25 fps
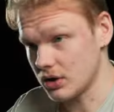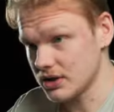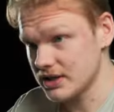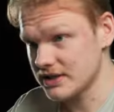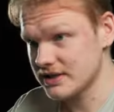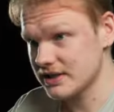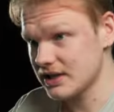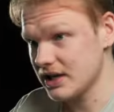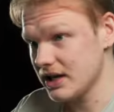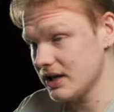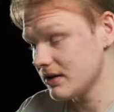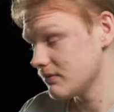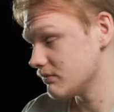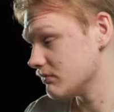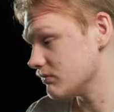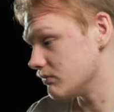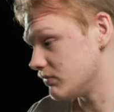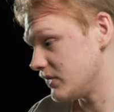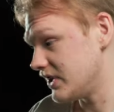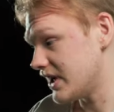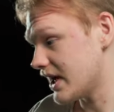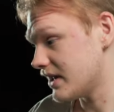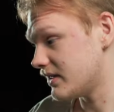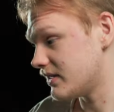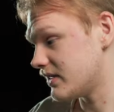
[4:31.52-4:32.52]
Honestly,
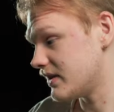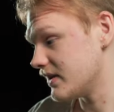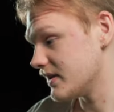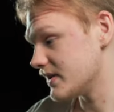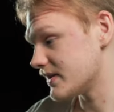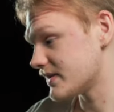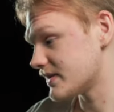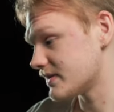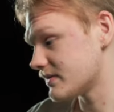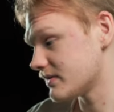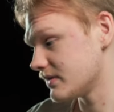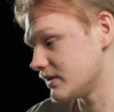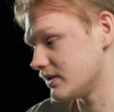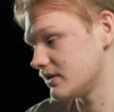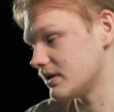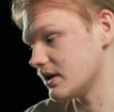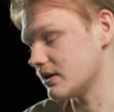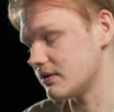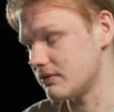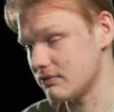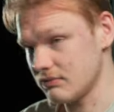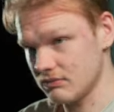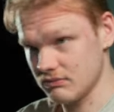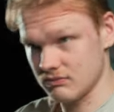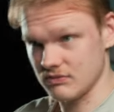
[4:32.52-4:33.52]
get this,
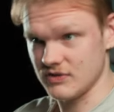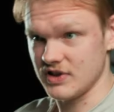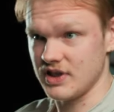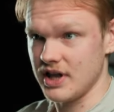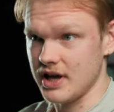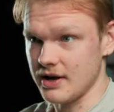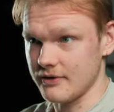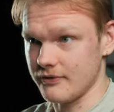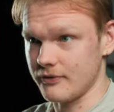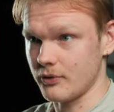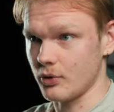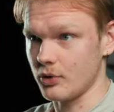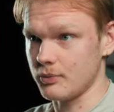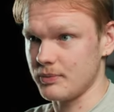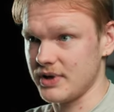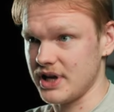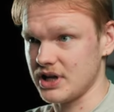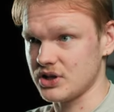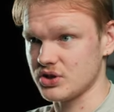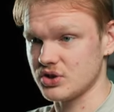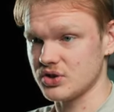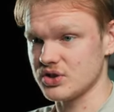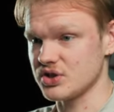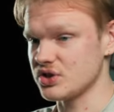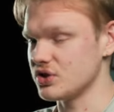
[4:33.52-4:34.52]
get the f4
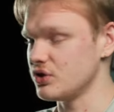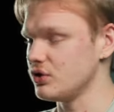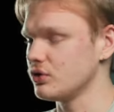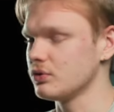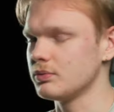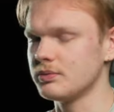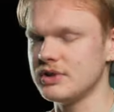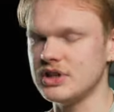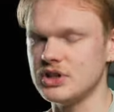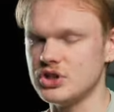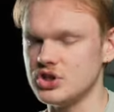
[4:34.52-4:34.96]
pictures, you'll be